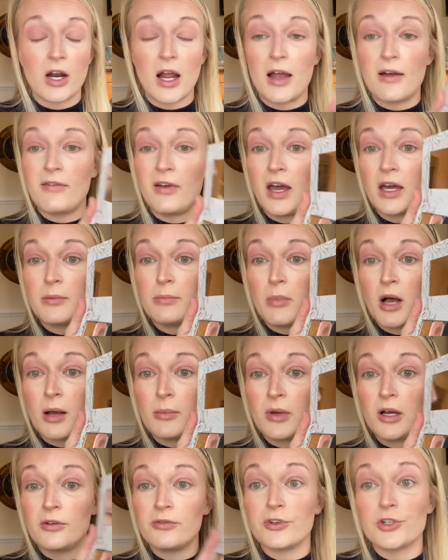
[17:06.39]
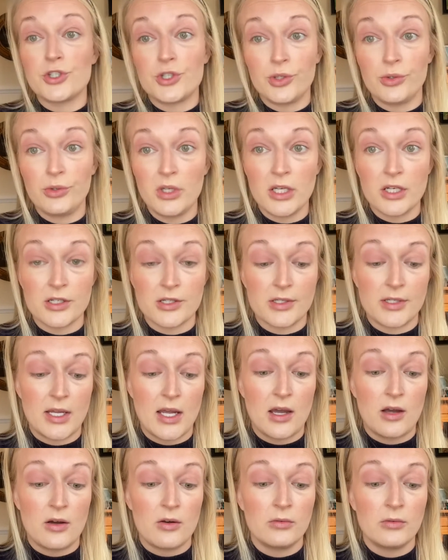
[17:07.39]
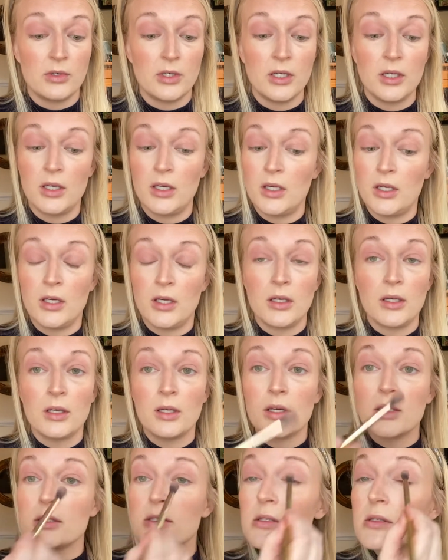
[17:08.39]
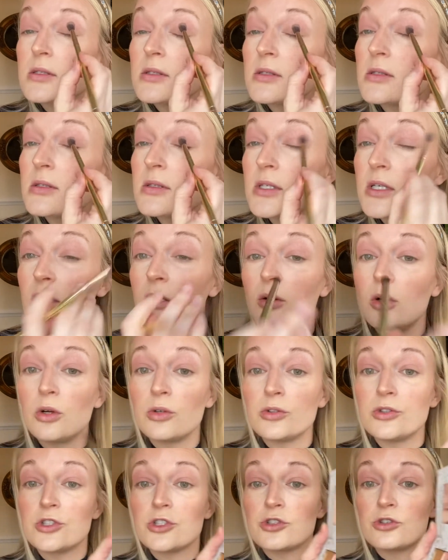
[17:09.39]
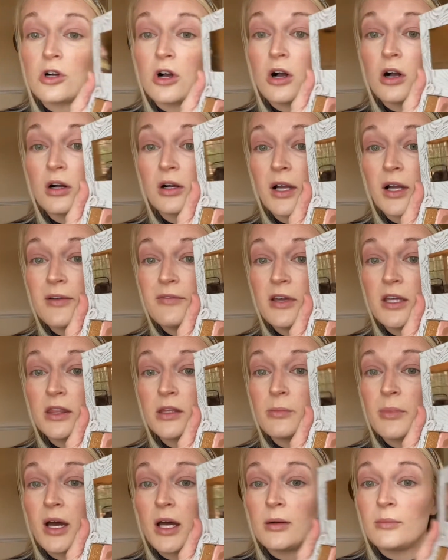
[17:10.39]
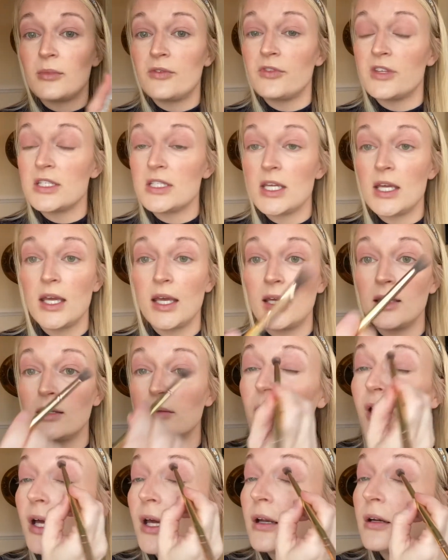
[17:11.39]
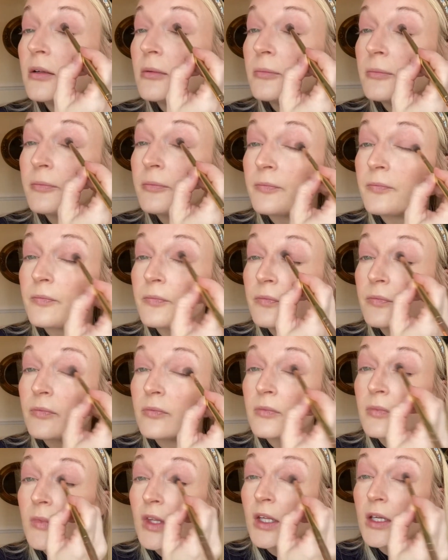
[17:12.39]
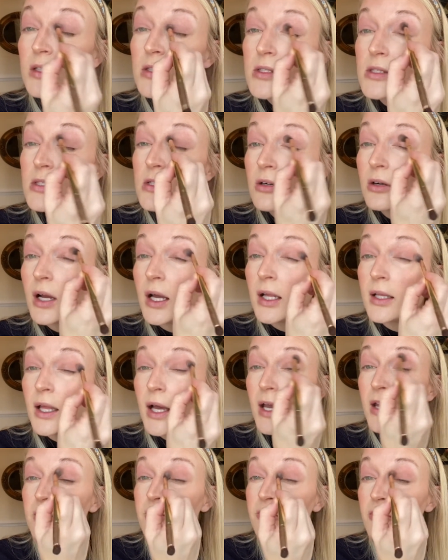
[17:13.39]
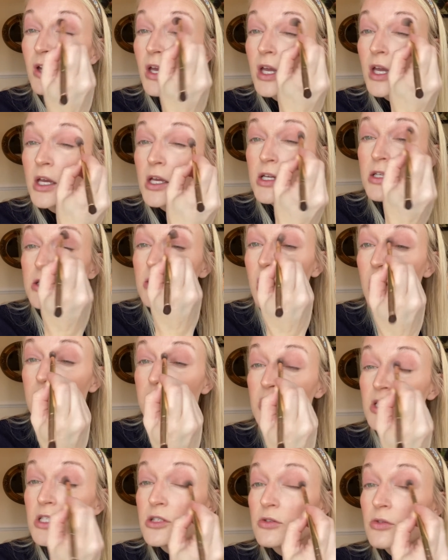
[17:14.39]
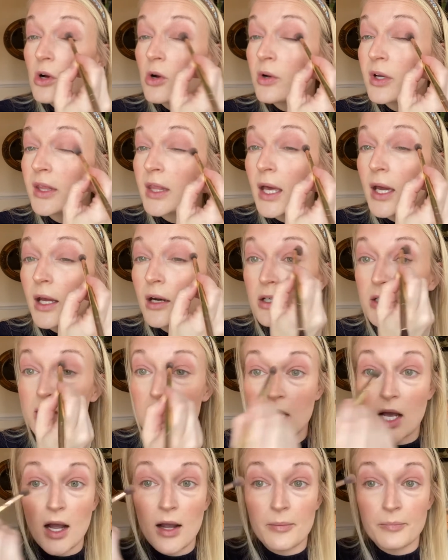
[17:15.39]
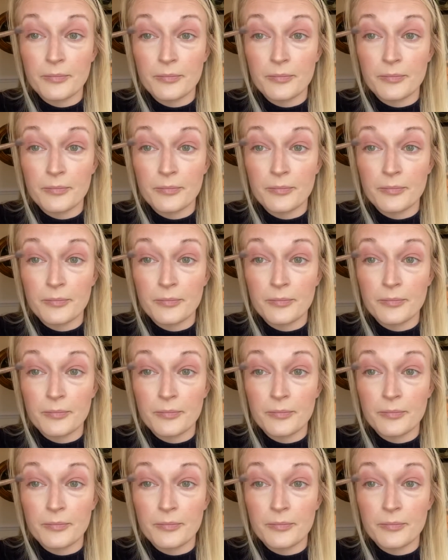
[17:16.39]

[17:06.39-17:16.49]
I've had Mama for 2 years now. Still holding strong. I've hit the bottom of the tin, but still got life. So I'm just throwing that on top.